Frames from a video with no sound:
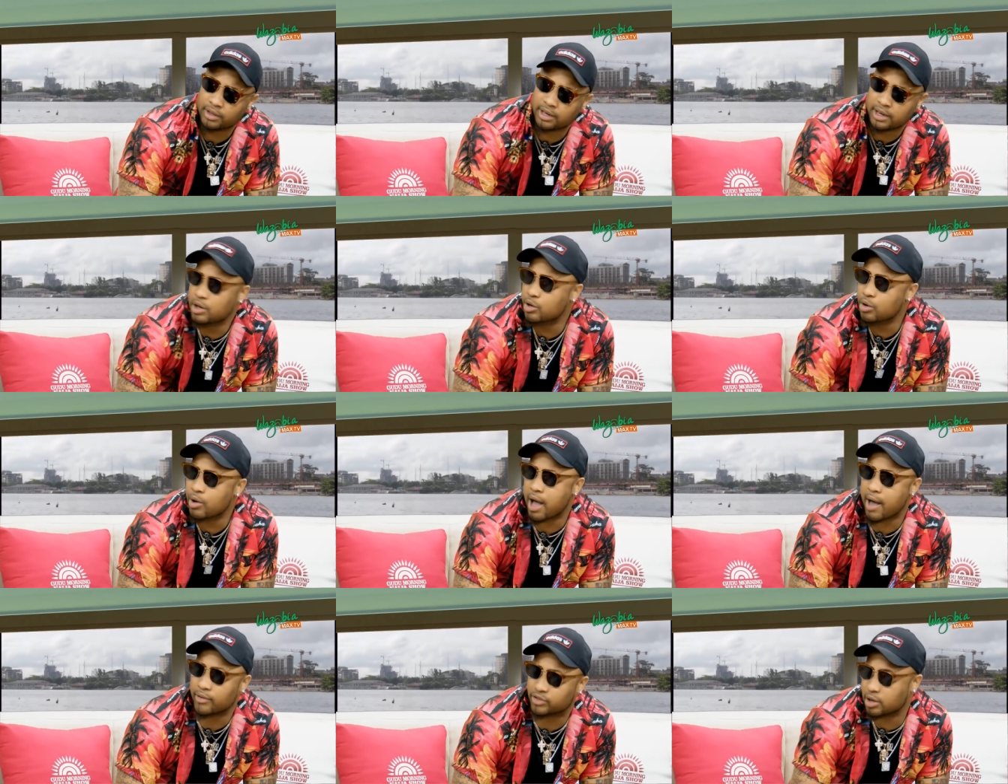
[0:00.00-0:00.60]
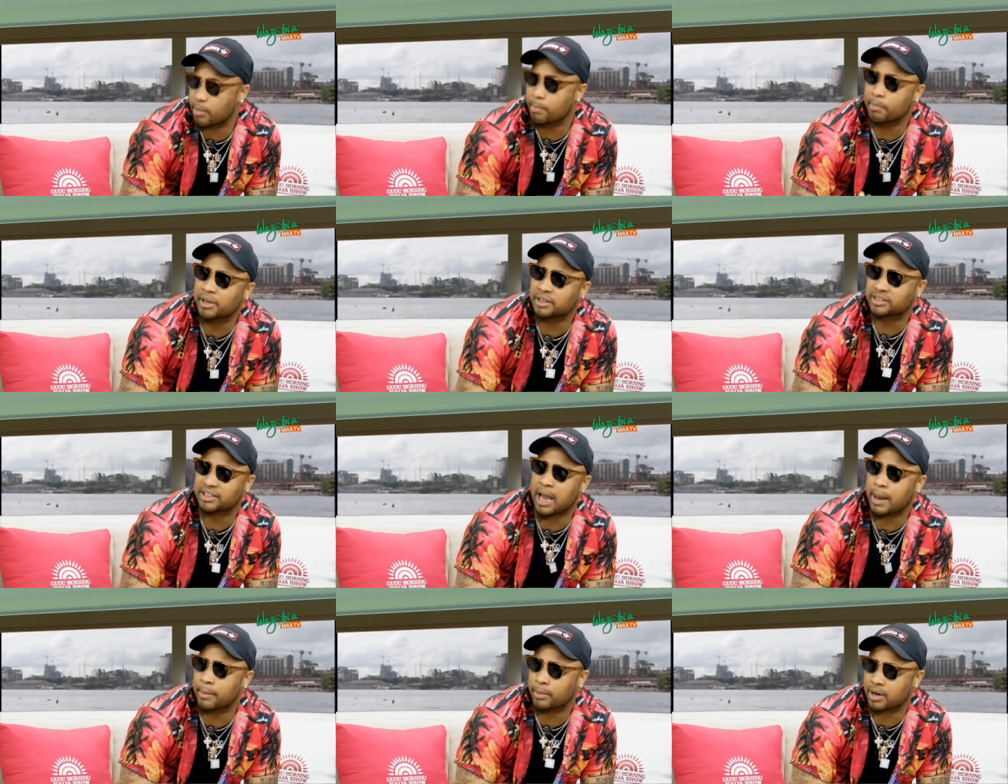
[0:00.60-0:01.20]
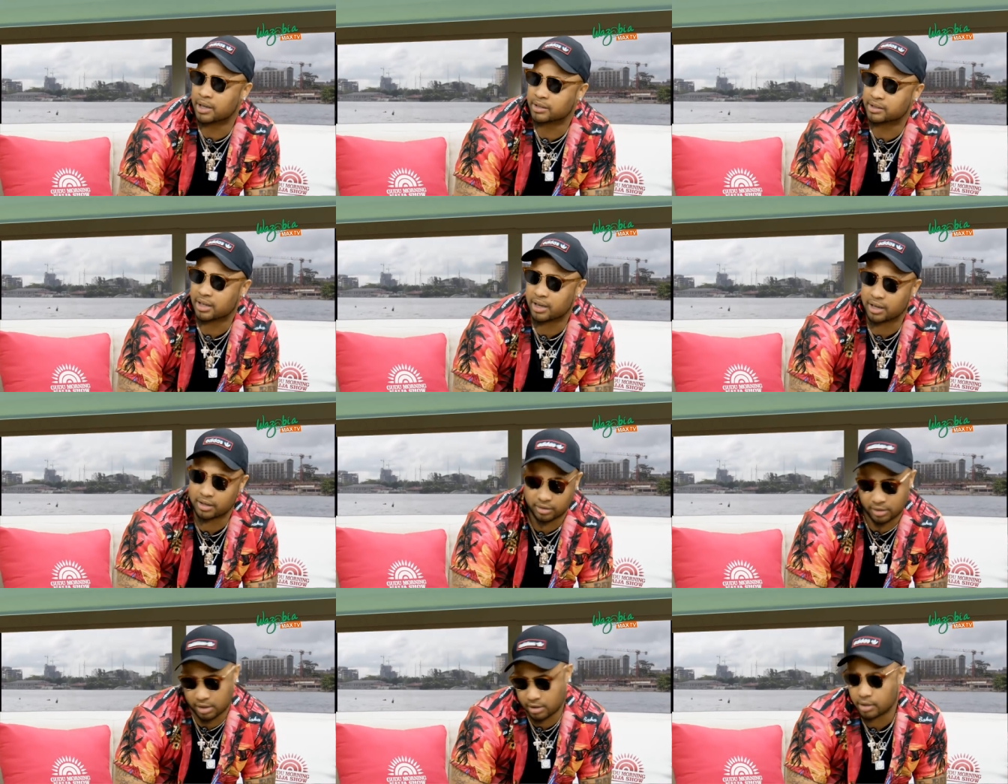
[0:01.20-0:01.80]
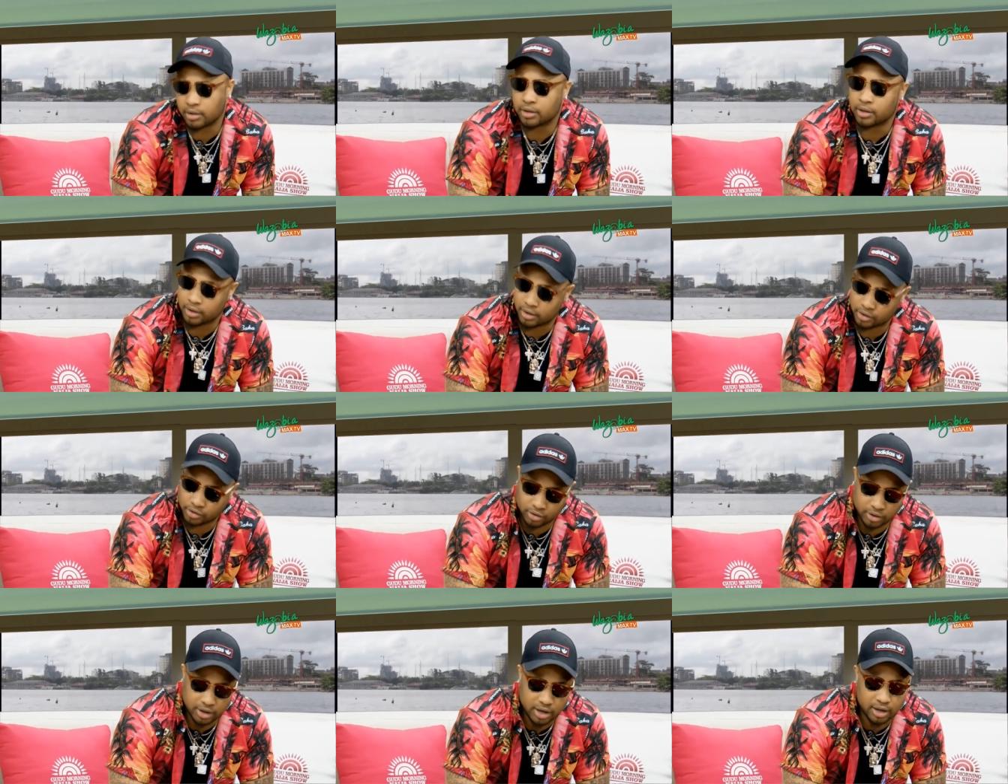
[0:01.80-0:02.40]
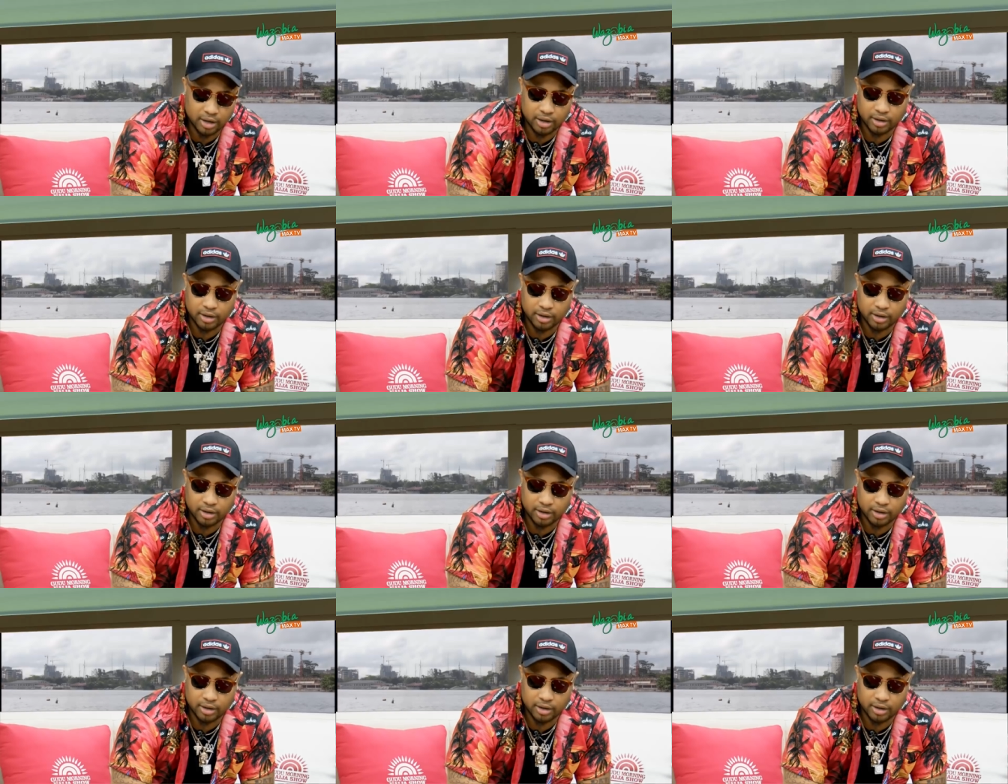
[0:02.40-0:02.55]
you have some me time, understand? So, yeah.